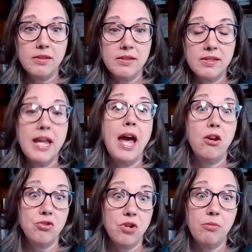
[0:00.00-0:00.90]
stay out
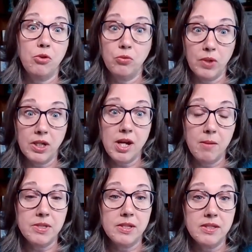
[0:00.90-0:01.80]
of trouble when it
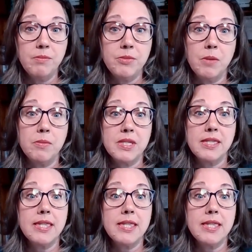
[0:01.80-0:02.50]
comes to symptoms.